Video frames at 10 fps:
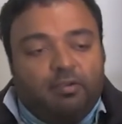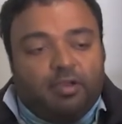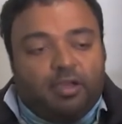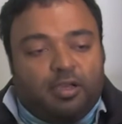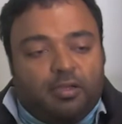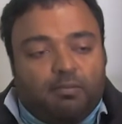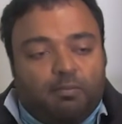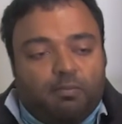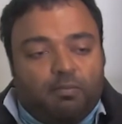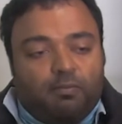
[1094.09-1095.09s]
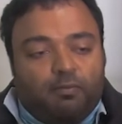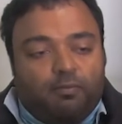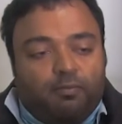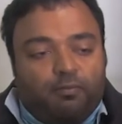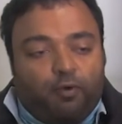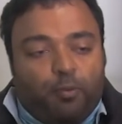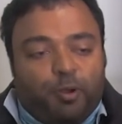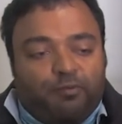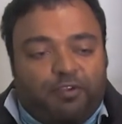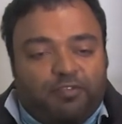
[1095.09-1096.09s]

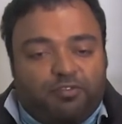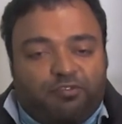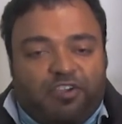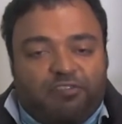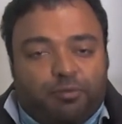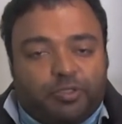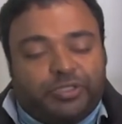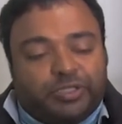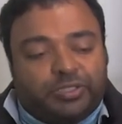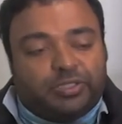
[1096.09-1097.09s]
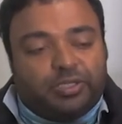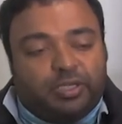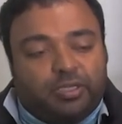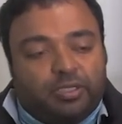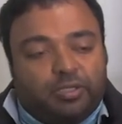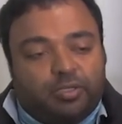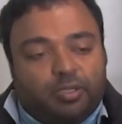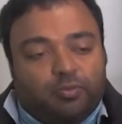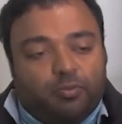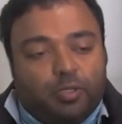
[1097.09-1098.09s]
4.5 to 5.6
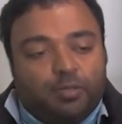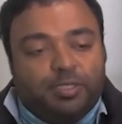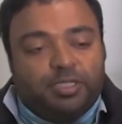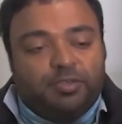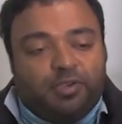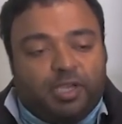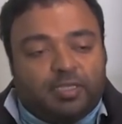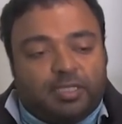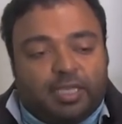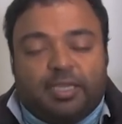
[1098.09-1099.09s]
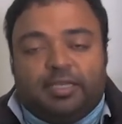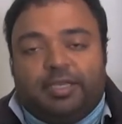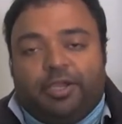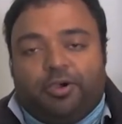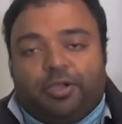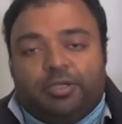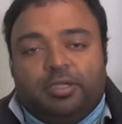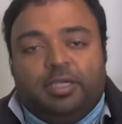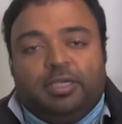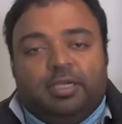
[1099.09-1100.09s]
it will be difficult. I think Nikon
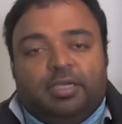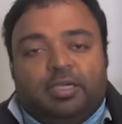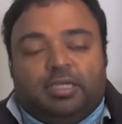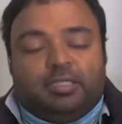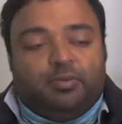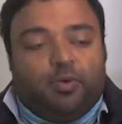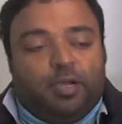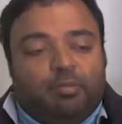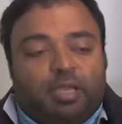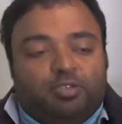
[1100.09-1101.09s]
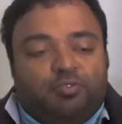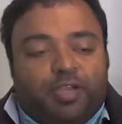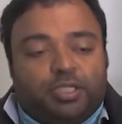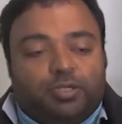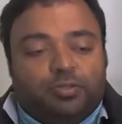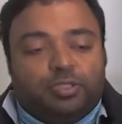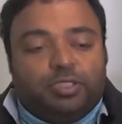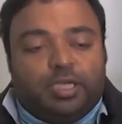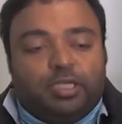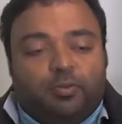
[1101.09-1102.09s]
is the one manufacturer who's
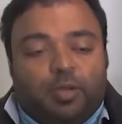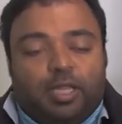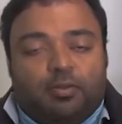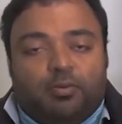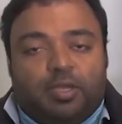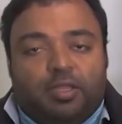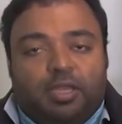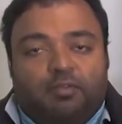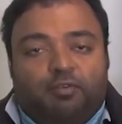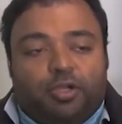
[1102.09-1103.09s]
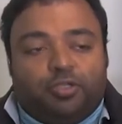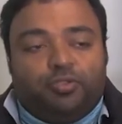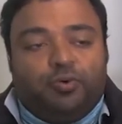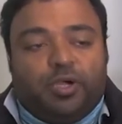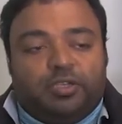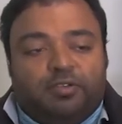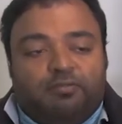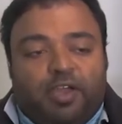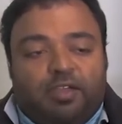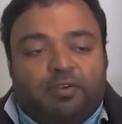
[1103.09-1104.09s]
done it well, where they've got a
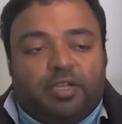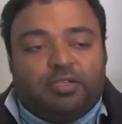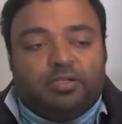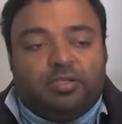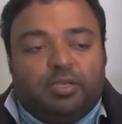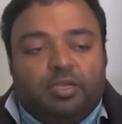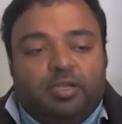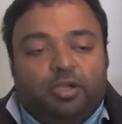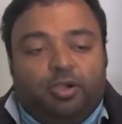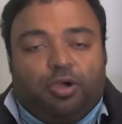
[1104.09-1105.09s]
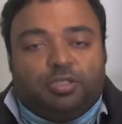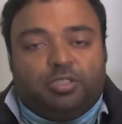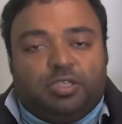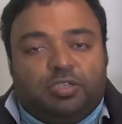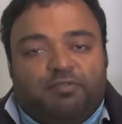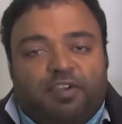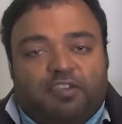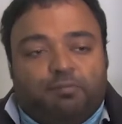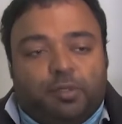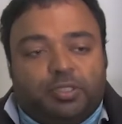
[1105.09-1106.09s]
200-500 constant
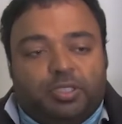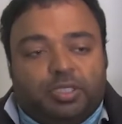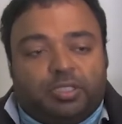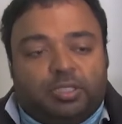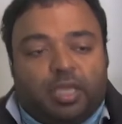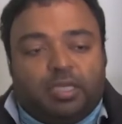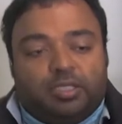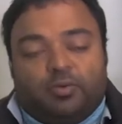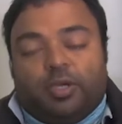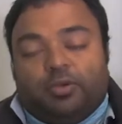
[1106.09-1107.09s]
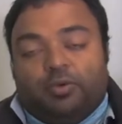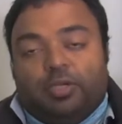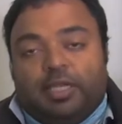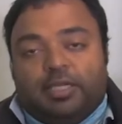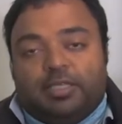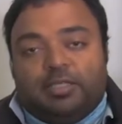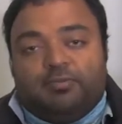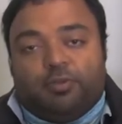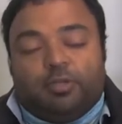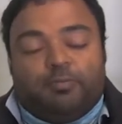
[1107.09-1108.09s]
5.6, and it's quite a good lens
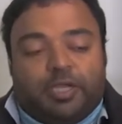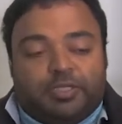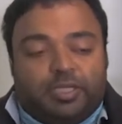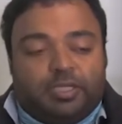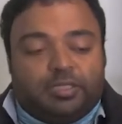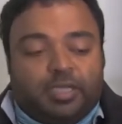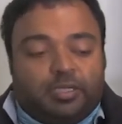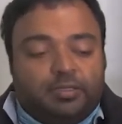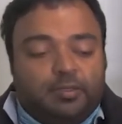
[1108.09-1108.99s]
for the price that it's at.